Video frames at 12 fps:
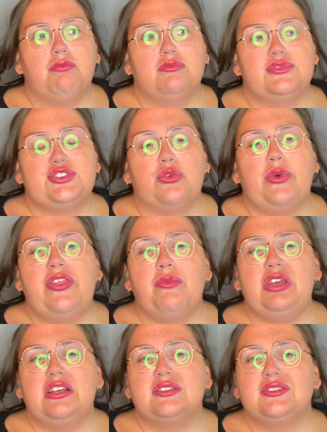So with it
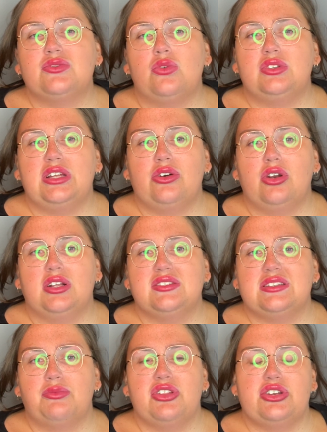being sold out on
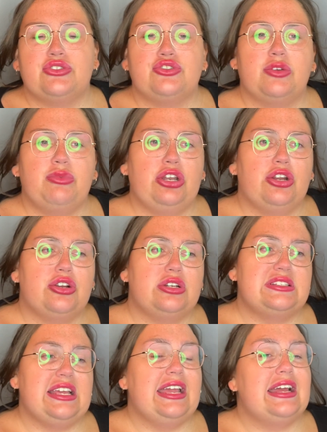some of the
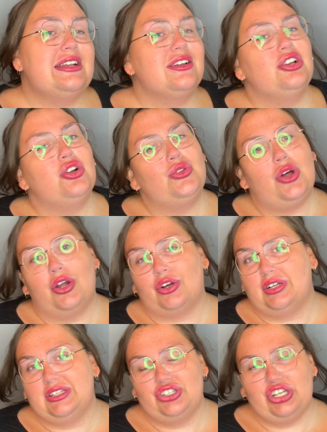distributors and no longer
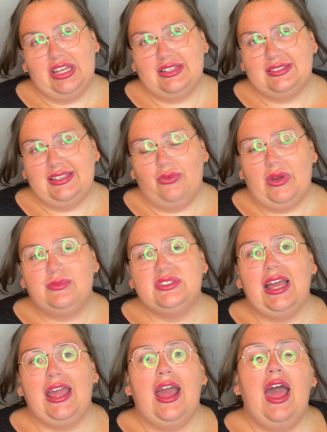on the JSC
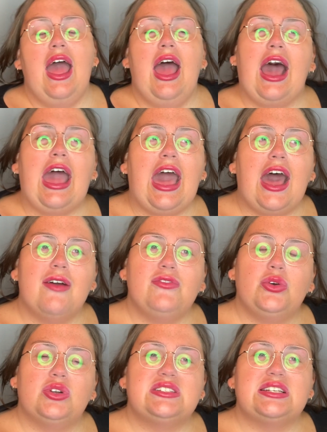website, I have
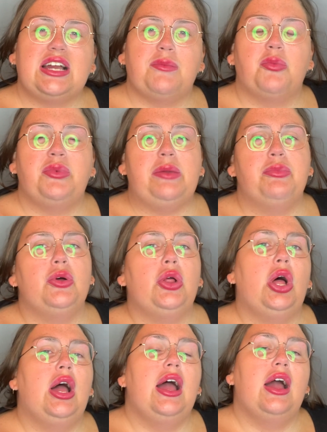noticed a couple people,
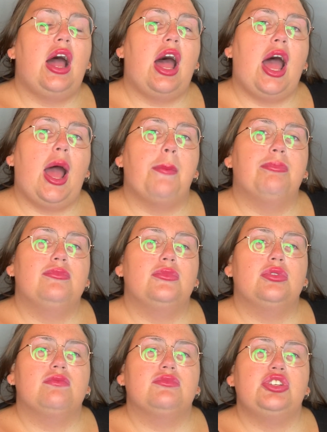you
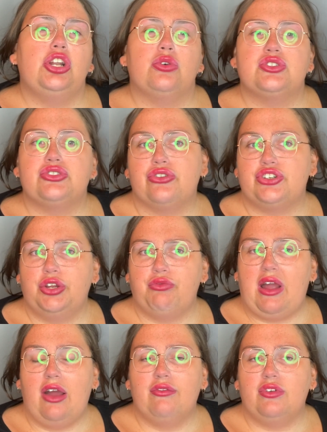know, searching
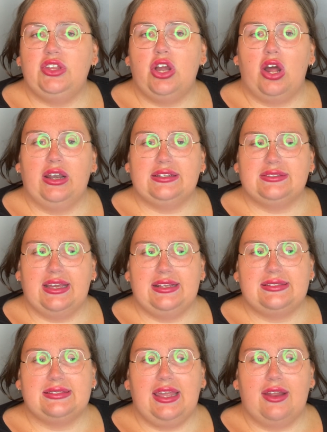around for the ONYX Ice
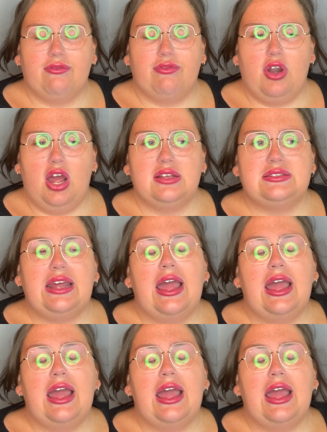Skin Frost,